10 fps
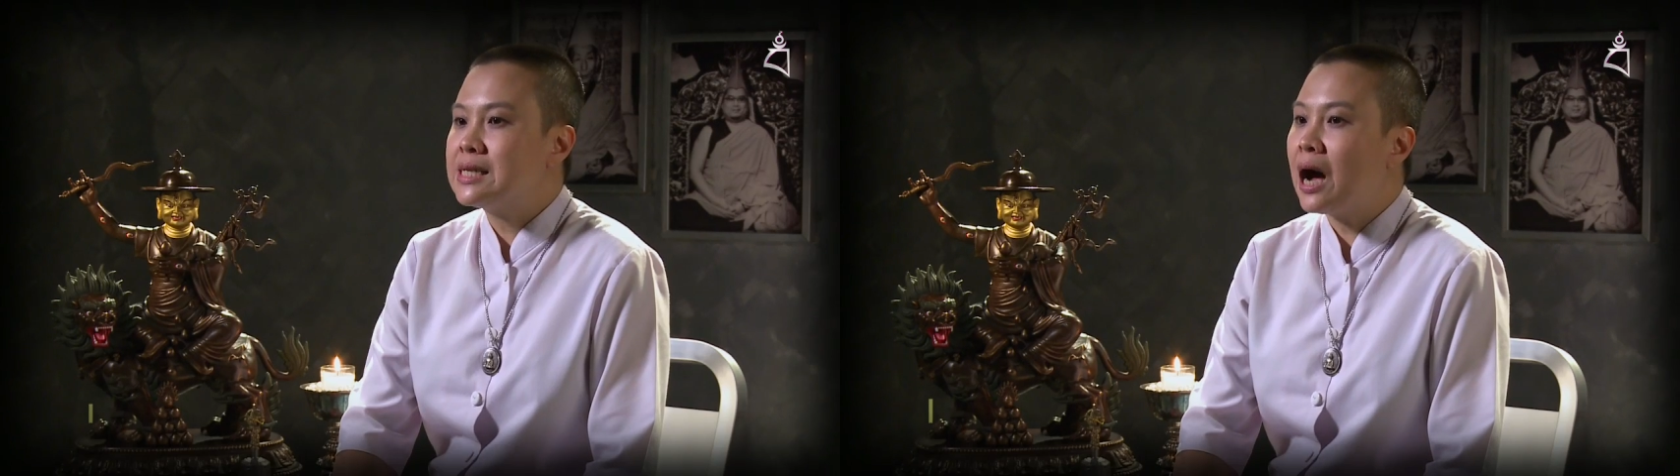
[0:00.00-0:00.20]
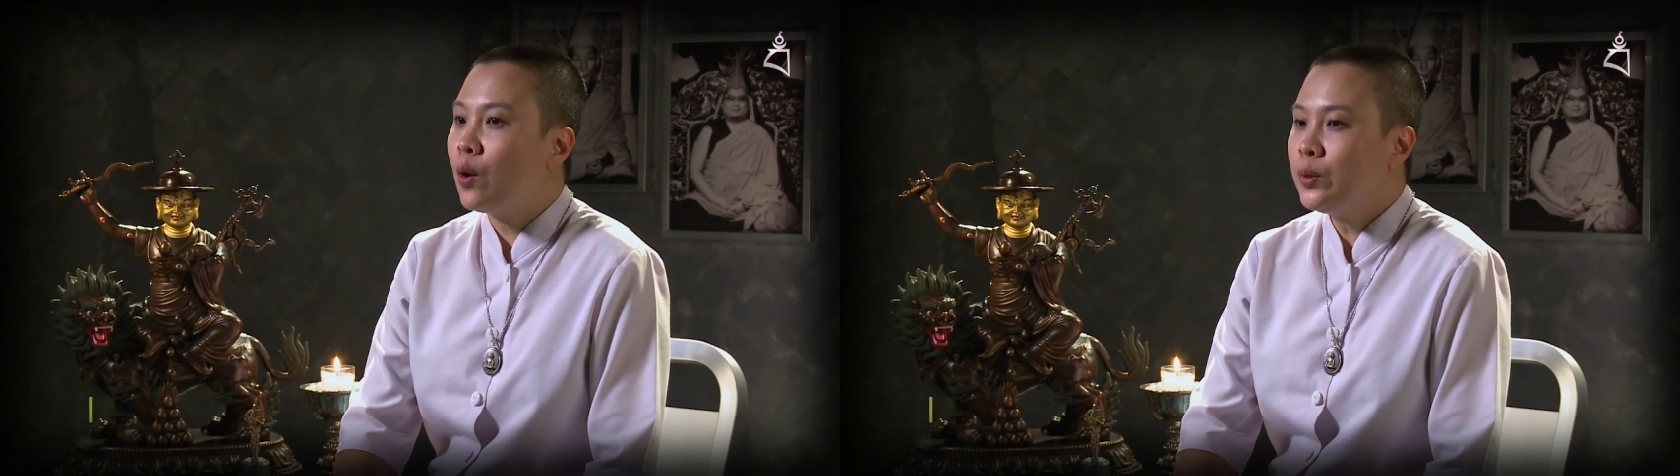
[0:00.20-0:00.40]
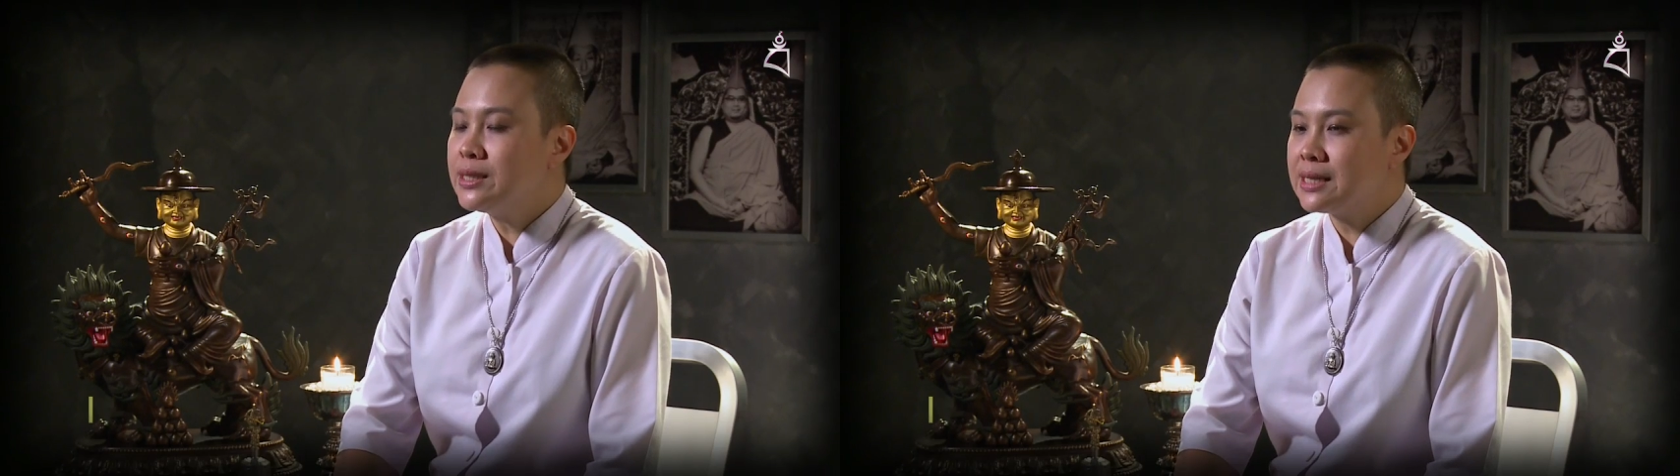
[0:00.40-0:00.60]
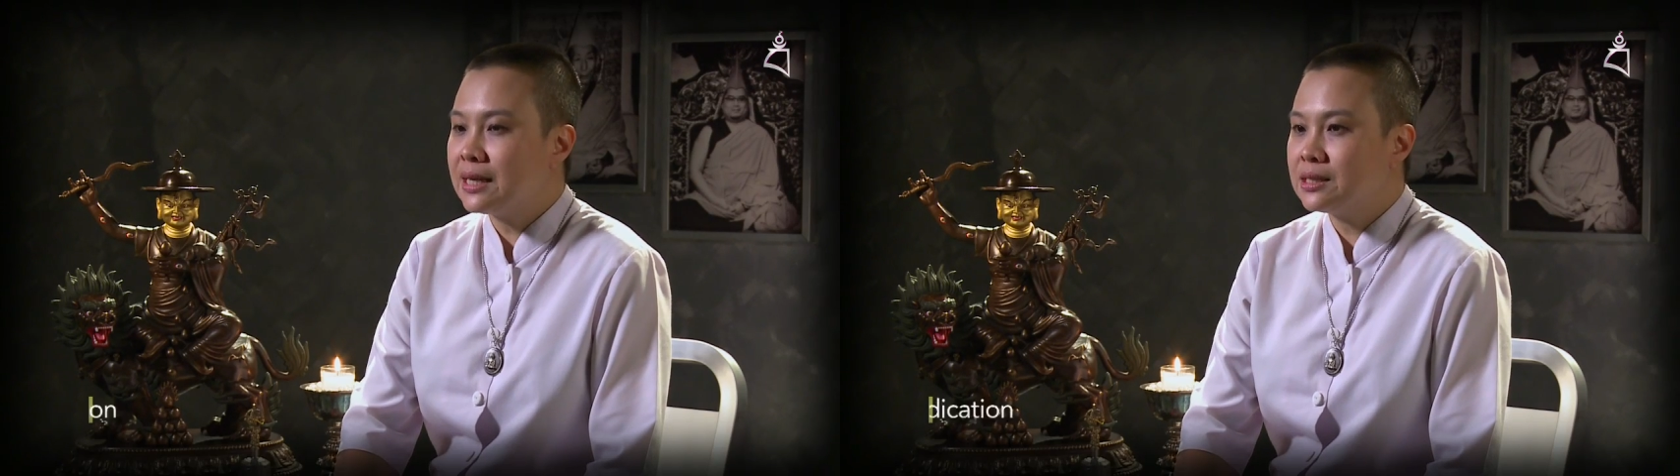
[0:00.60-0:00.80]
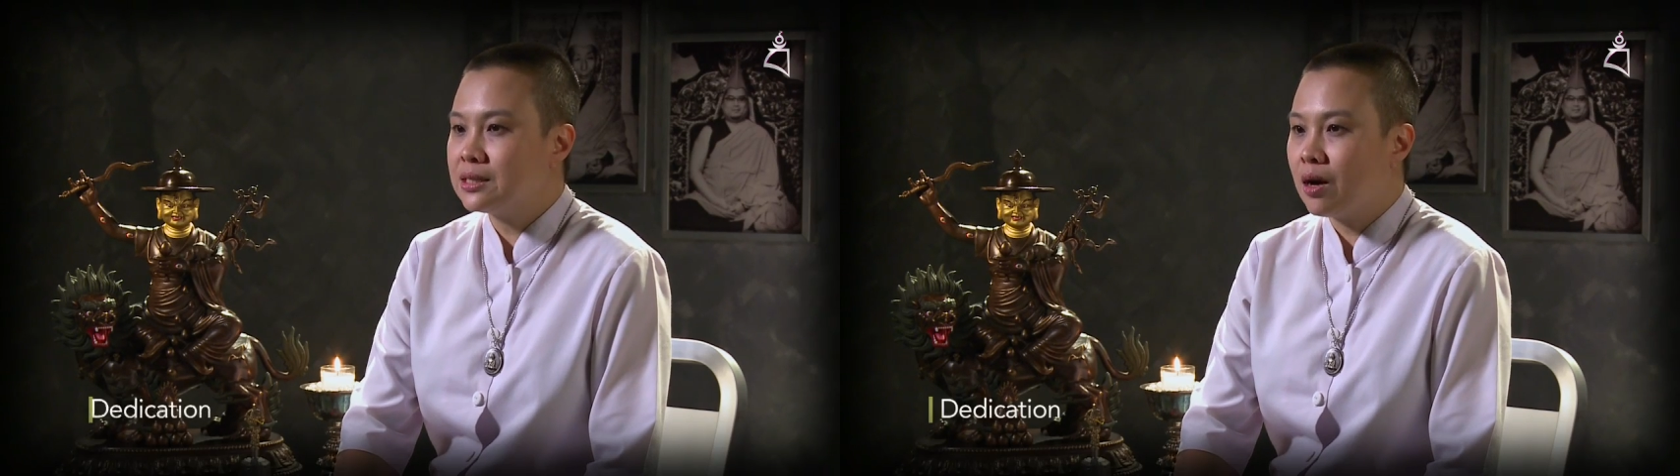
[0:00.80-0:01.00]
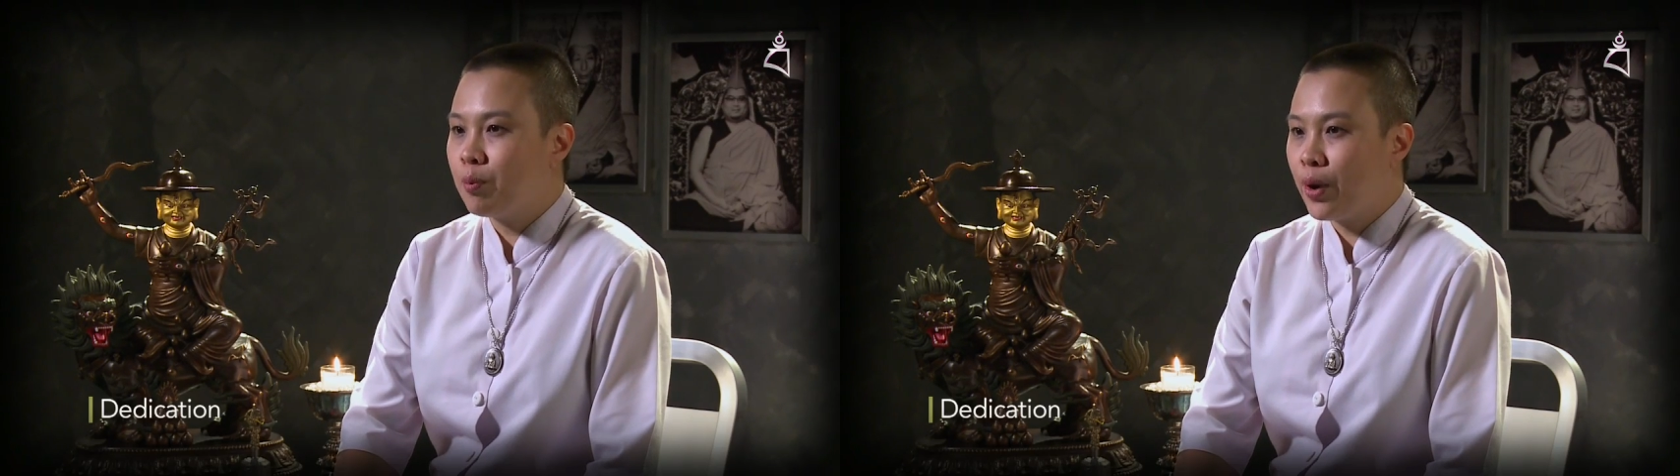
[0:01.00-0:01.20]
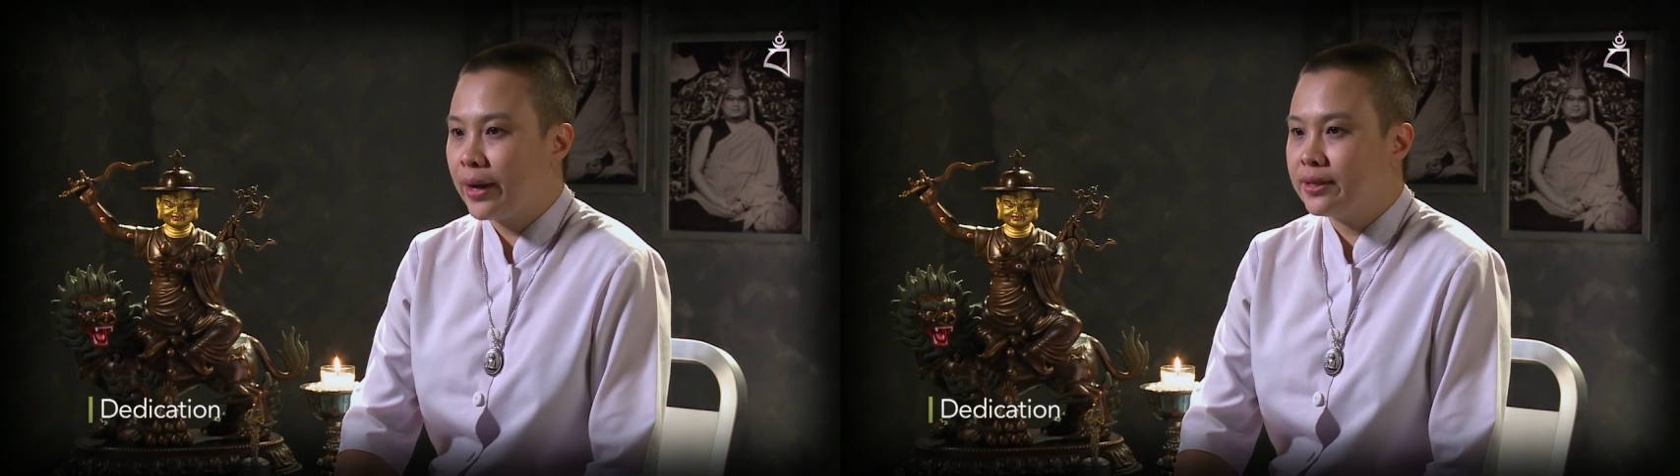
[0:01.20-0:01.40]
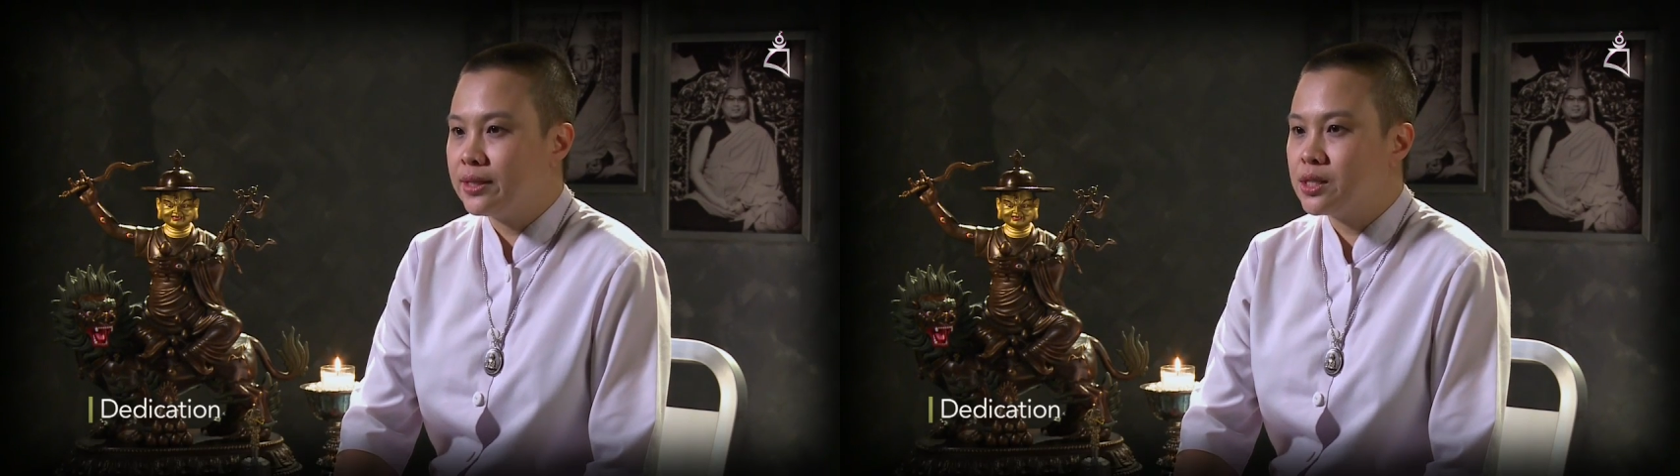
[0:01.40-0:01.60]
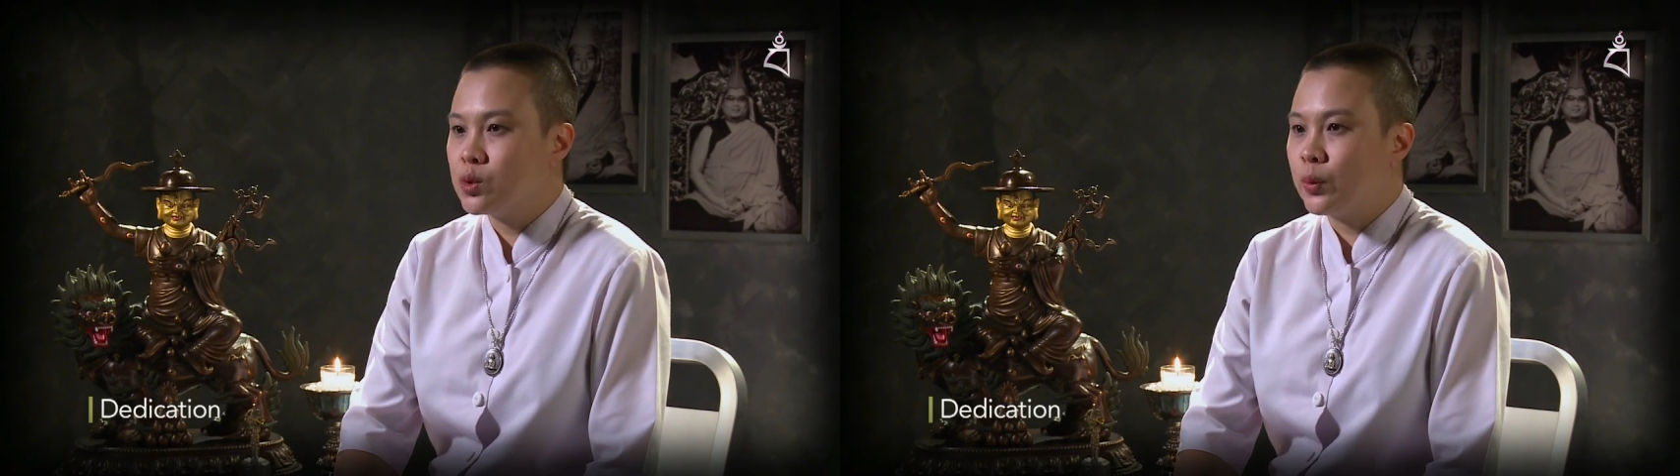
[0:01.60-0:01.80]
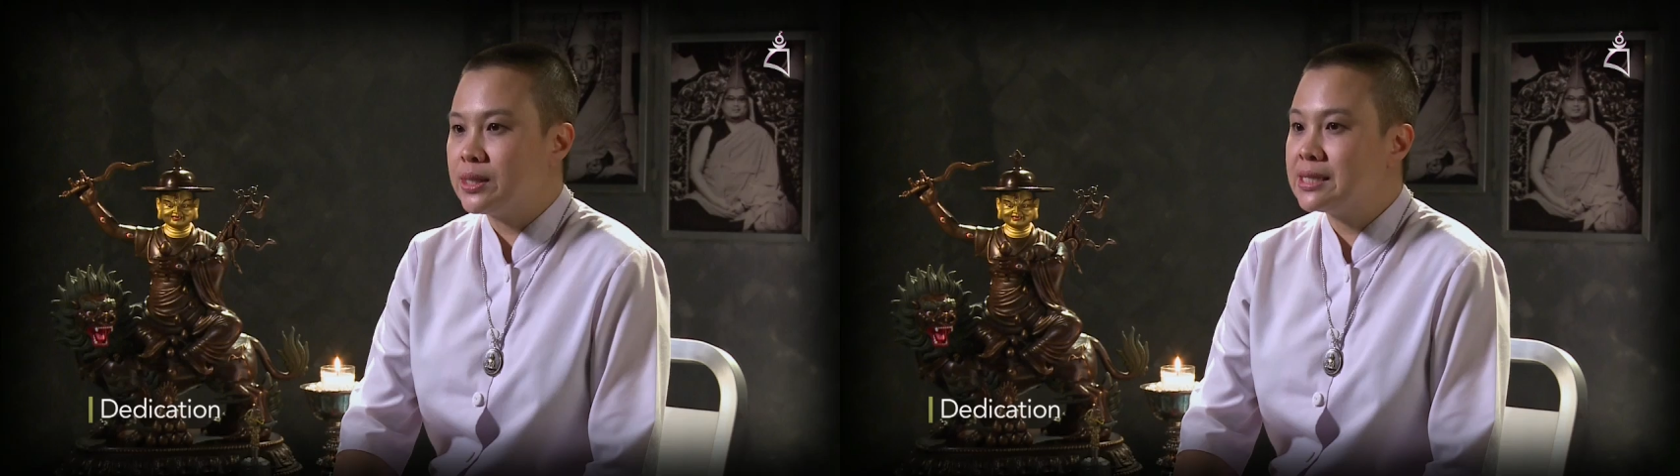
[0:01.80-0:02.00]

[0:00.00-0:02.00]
how we started our practice with